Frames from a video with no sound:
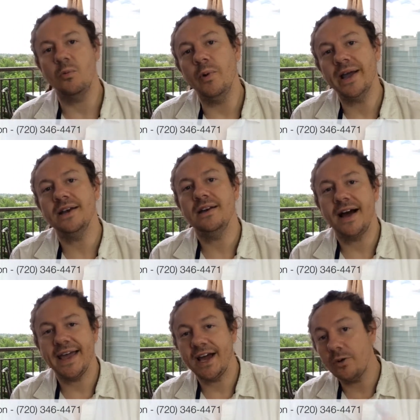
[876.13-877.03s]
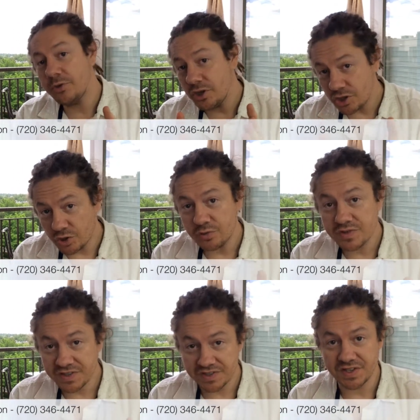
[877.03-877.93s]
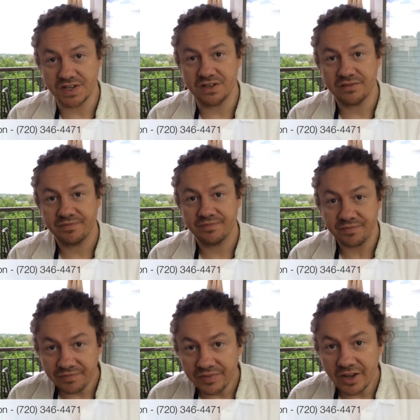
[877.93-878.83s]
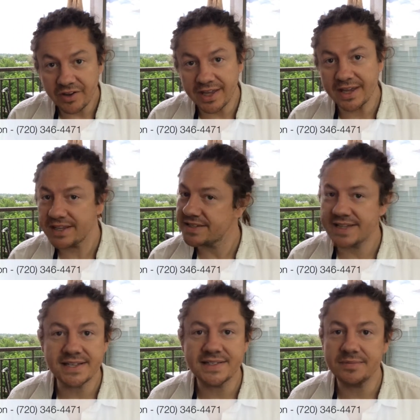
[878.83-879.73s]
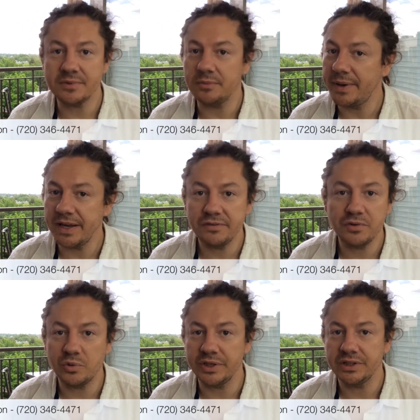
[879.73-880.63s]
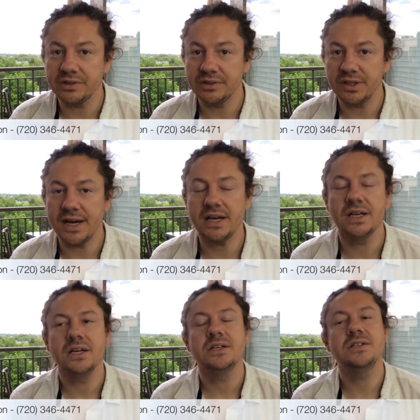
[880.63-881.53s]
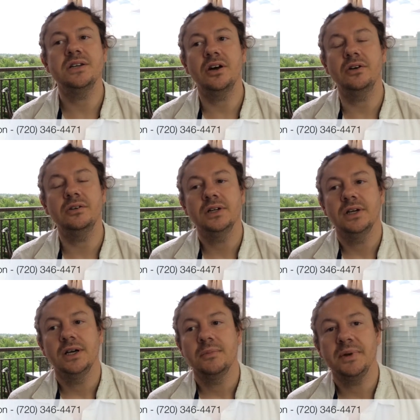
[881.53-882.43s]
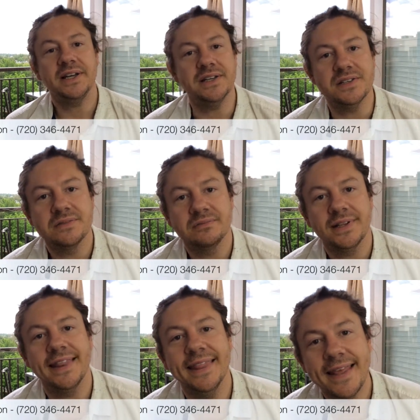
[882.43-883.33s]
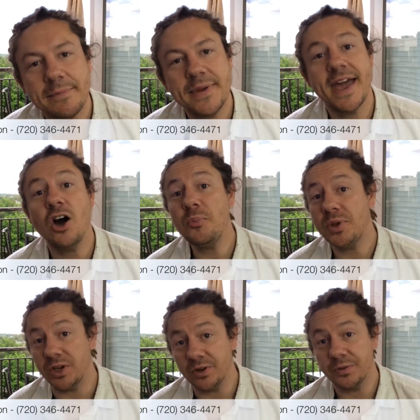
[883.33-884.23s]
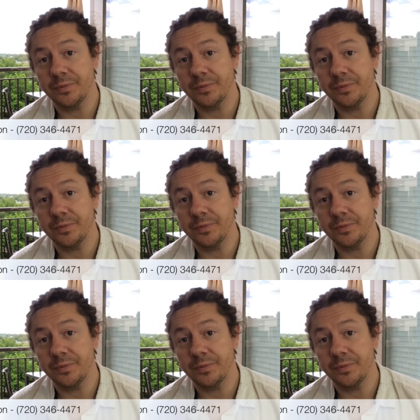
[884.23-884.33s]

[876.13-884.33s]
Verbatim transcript: when I help you succeed. Okay? It's that simple. Pay it forward. All right? So please let me help you.